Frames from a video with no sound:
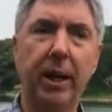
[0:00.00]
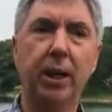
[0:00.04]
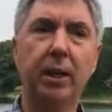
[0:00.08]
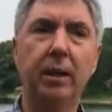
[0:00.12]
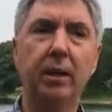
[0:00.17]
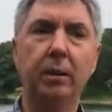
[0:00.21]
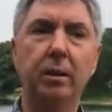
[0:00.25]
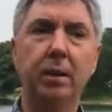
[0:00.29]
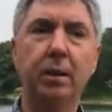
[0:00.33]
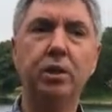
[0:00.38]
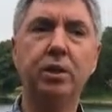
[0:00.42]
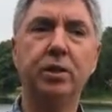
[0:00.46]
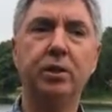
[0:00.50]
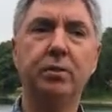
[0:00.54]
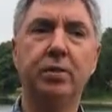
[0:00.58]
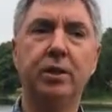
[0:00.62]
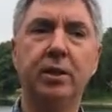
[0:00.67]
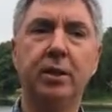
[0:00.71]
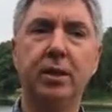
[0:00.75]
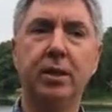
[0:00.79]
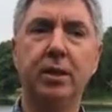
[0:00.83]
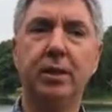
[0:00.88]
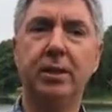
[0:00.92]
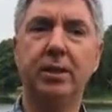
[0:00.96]
and a lot
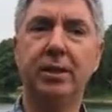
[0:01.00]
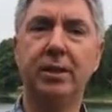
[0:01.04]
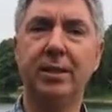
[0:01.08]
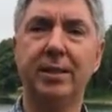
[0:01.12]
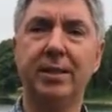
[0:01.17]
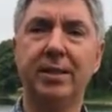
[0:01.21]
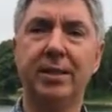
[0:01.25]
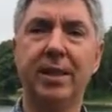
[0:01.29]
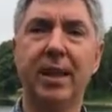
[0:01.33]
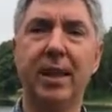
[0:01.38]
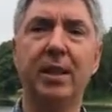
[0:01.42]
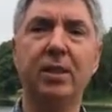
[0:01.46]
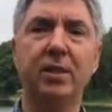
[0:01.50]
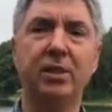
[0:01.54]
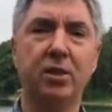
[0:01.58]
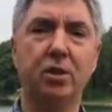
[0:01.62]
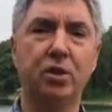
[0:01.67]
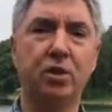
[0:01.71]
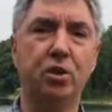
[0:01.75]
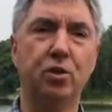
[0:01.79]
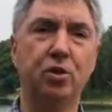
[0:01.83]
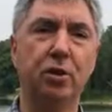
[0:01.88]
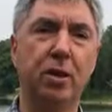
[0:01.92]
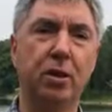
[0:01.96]
of the
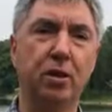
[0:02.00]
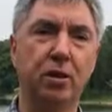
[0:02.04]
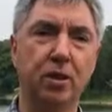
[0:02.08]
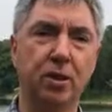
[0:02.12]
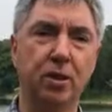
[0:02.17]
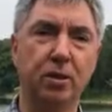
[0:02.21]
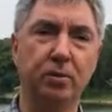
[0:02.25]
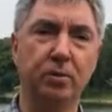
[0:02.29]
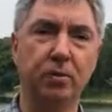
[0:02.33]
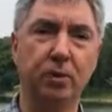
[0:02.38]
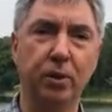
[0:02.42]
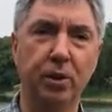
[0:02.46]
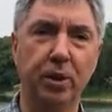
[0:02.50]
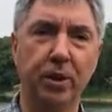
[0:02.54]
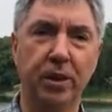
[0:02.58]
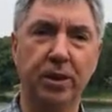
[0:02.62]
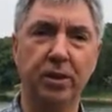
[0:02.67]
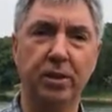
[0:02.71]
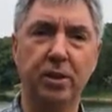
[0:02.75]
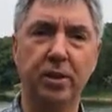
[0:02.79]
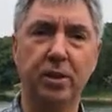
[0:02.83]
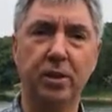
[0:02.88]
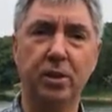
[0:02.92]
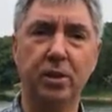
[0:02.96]
designs and structures of
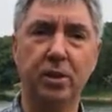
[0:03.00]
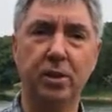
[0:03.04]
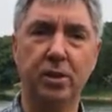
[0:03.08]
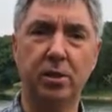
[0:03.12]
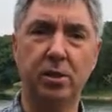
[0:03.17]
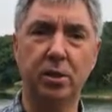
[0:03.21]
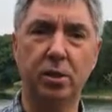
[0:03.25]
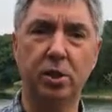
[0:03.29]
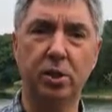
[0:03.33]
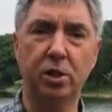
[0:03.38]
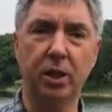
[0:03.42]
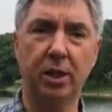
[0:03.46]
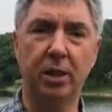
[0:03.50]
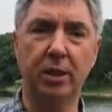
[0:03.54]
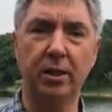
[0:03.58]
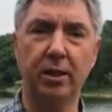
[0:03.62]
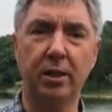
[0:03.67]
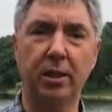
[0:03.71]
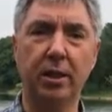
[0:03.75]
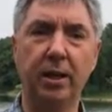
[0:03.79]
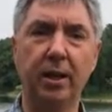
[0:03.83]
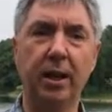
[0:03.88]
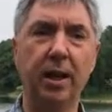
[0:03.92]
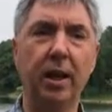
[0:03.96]
organizations in
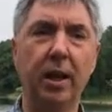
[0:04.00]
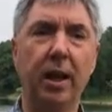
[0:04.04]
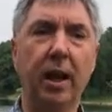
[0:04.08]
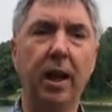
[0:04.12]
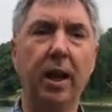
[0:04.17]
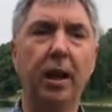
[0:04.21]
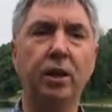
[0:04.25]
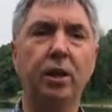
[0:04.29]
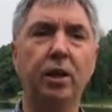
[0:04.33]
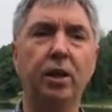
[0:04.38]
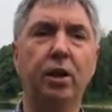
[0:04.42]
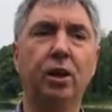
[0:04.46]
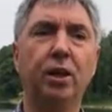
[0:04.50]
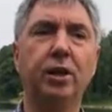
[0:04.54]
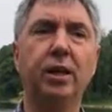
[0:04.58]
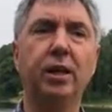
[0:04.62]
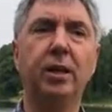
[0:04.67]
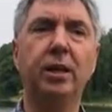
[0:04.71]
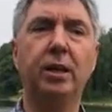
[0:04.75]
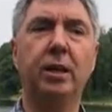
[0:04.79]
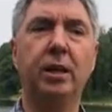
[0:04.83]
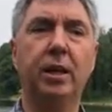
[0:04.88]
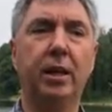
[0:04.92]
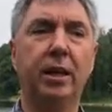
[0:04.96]
China are not